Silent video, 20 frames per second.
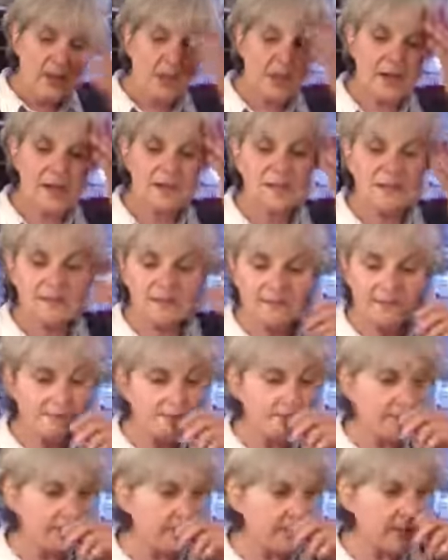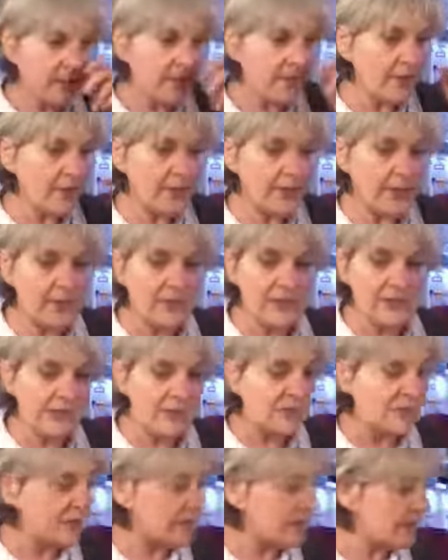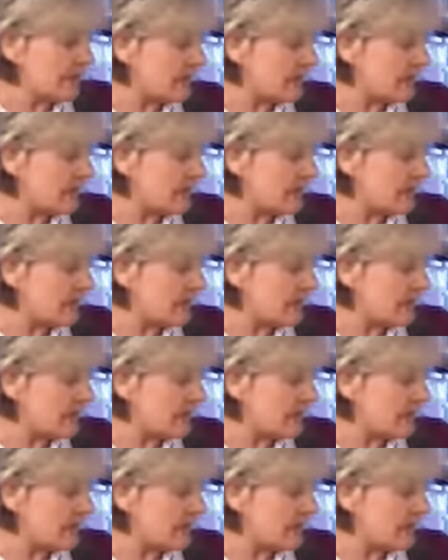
And the other thing I do